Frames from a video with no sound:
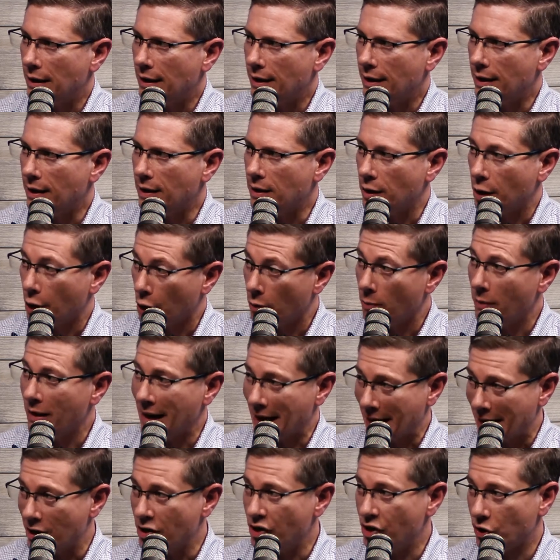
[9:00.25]
in human
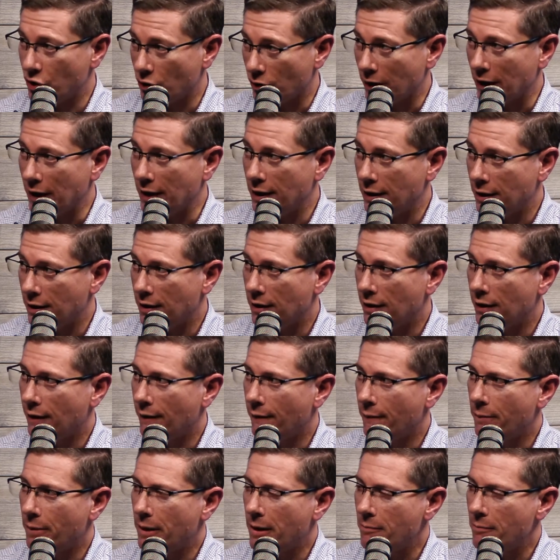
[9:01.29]
history
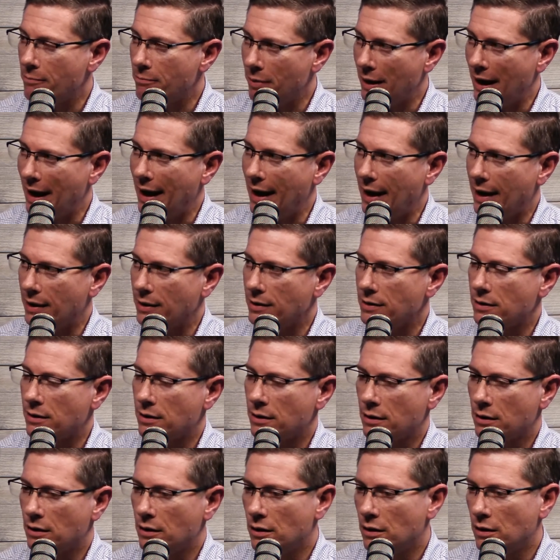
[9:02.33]
passed
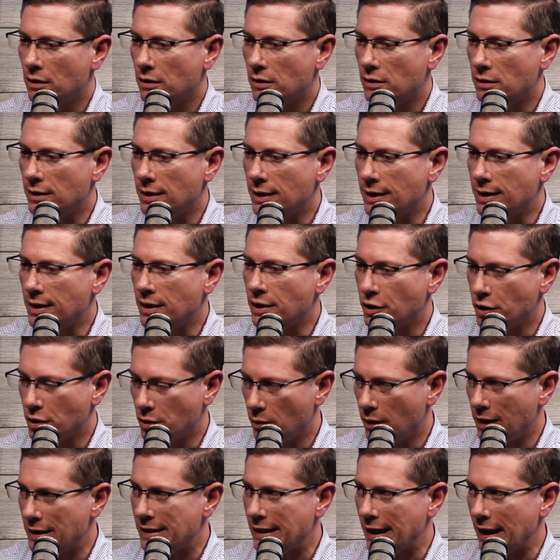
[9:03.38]
the
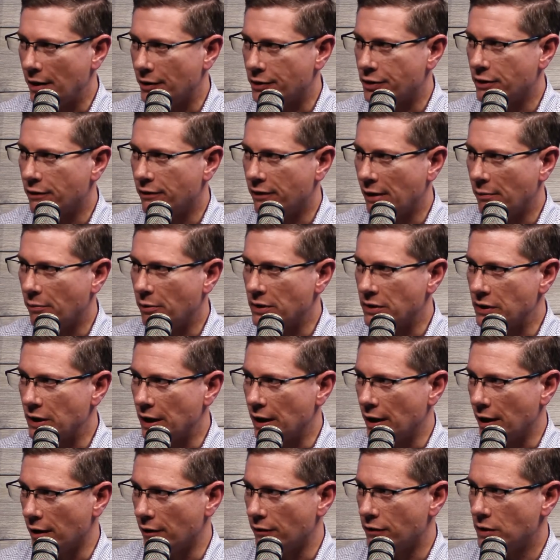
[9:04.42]
U.S. House of
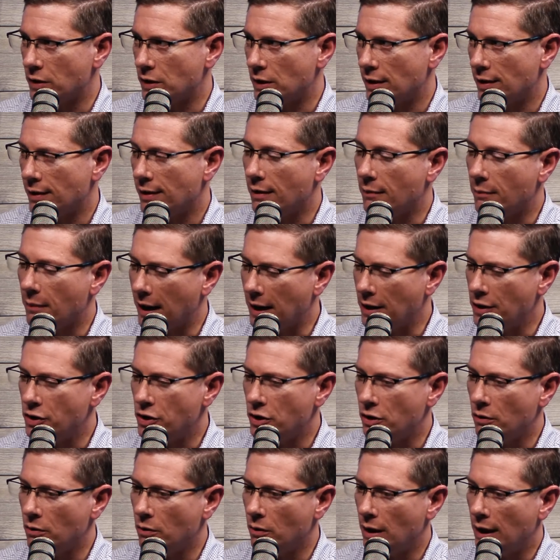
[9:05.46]
Representatives. Now, mind
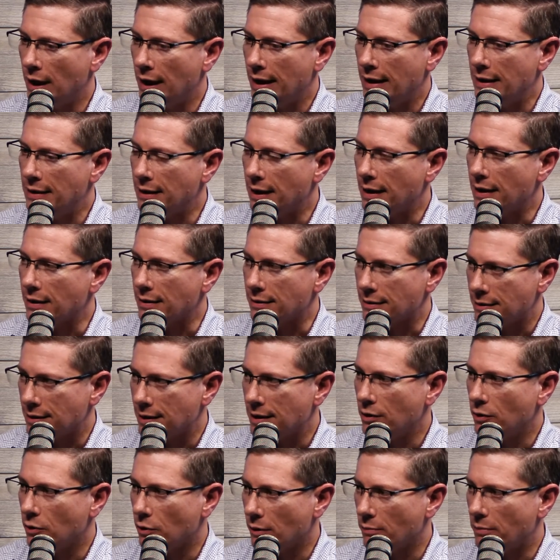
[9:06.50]
you, not a
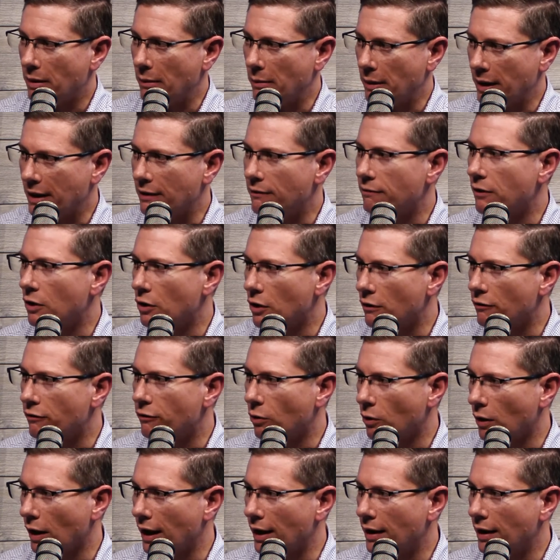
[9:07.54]
single Republican voted for it.